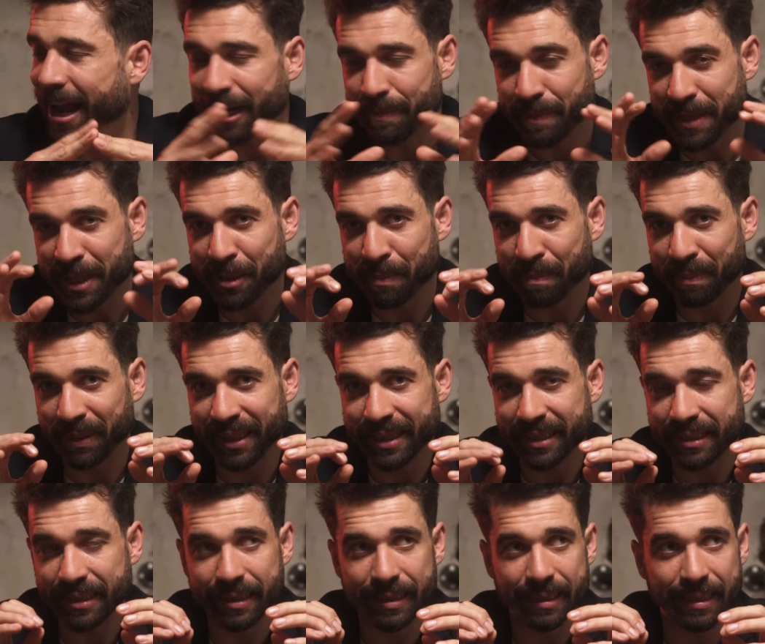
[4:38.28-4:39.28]
I mean the
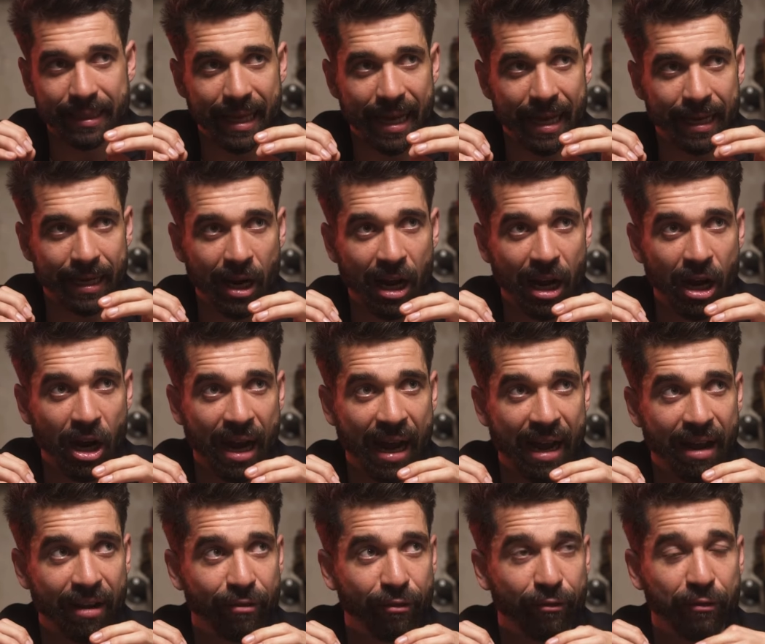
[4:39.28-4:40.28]
places that
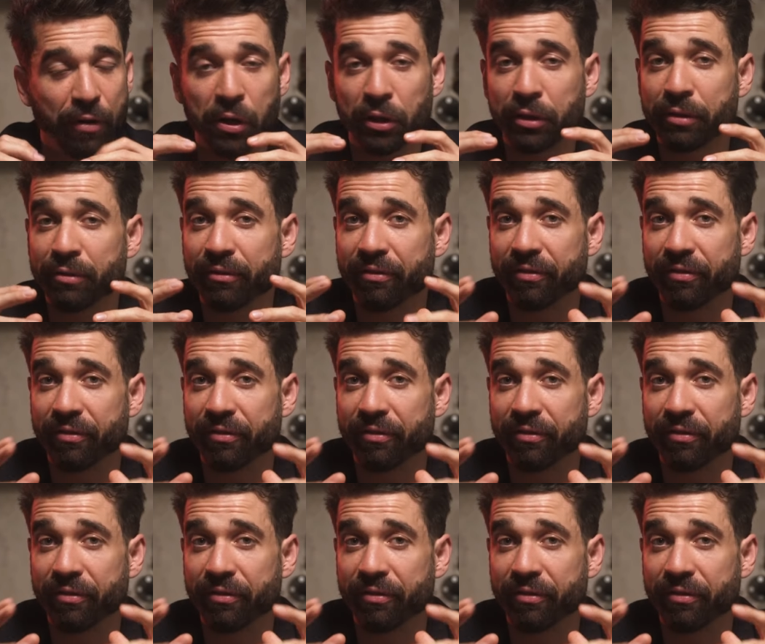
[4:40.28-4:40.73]
have fallen